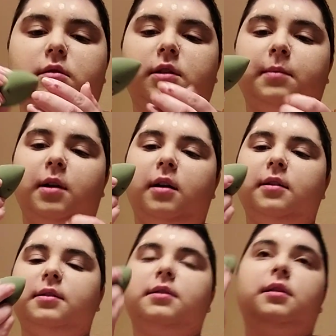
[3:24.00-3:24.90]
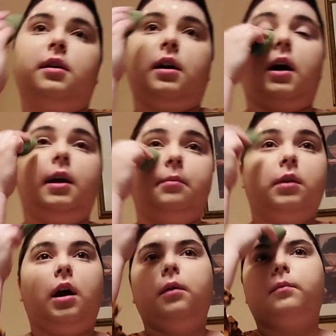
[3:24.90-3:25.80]
To be honest, I'm
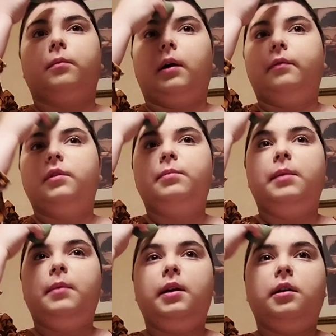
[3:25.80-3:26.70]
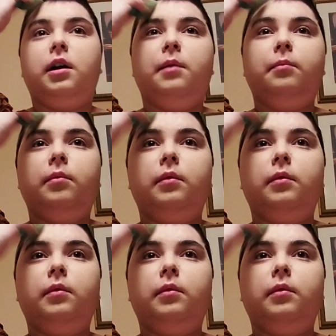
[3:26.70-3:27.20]
not rough with my makeup.